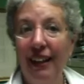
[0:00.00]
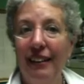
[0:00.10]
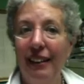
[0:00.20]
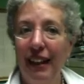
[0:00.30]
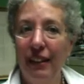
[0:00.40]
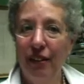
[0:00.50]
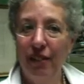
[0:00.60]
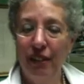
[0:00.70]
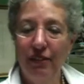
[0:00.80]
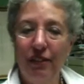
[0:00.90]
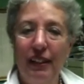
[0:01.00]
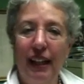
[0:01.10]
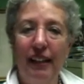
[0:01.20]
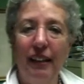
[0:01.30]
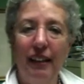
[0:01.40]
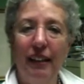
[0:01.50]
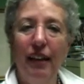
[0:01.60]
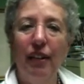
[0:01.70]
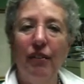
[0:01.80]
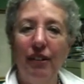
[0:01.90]
then you're at risk for taking
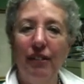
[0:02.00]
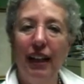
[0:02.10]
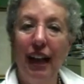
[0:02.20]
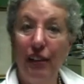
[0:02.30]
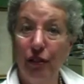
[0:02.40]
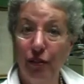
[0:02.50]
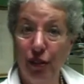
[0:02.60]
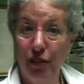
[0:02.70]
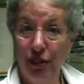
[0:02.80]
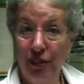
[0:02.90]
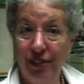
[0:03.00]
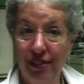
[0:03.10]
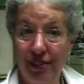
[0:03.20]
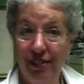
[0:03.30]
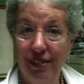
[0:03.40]
one of the other 4 routes.